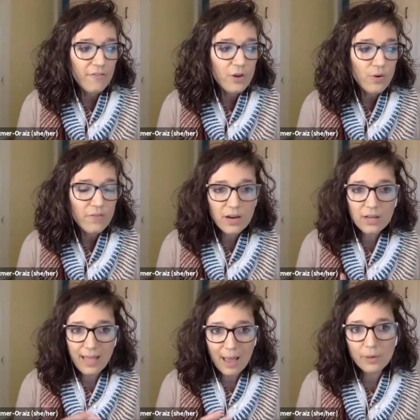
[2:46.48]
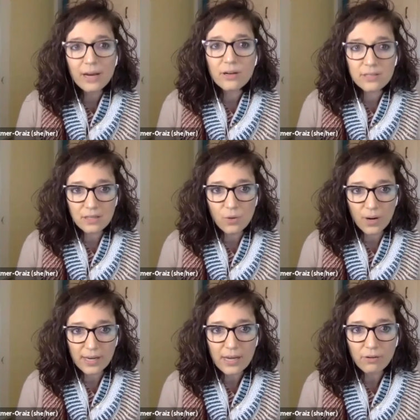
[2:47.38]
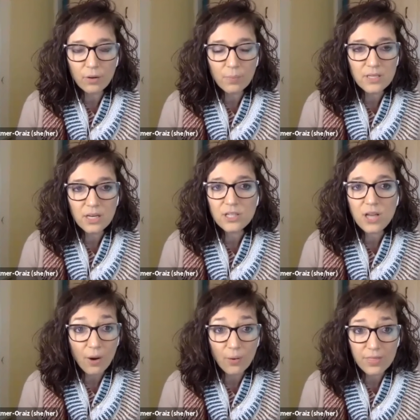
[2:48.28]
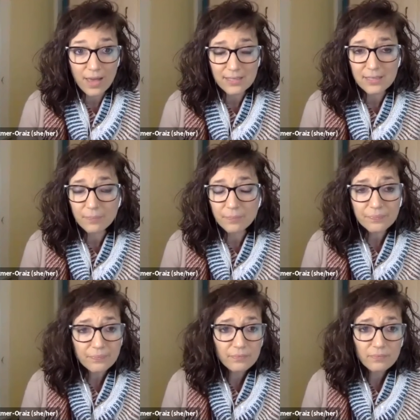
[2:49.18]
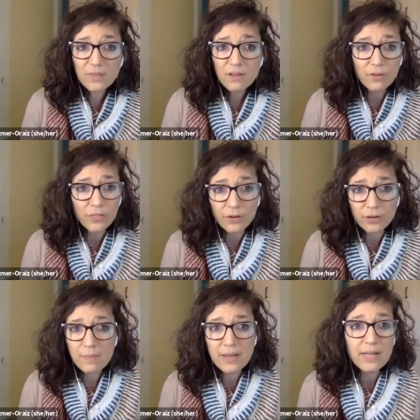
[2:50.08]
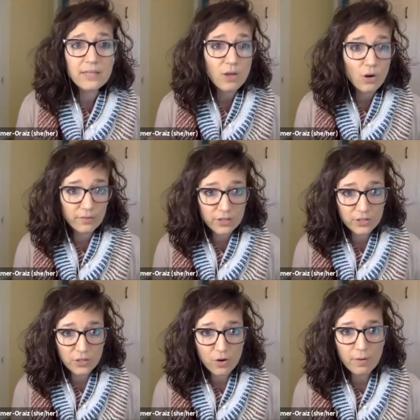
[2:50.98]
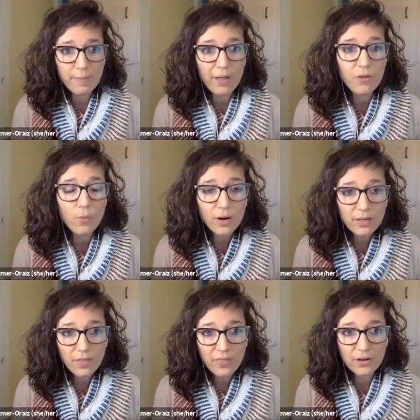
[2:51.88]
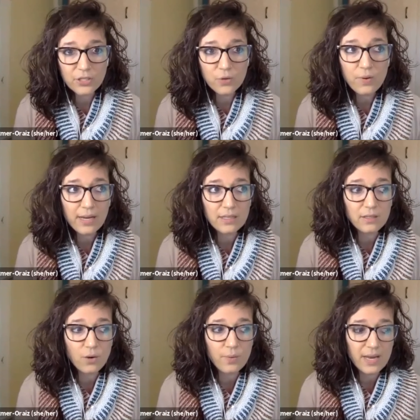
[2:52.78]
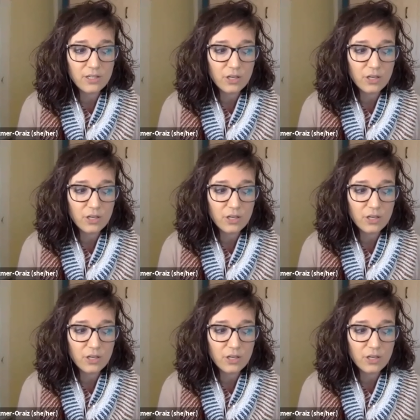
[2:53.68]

a few of our collaborators in the working group to talk with us for 30 minutes over Zoom about the work that they're doing. And so, we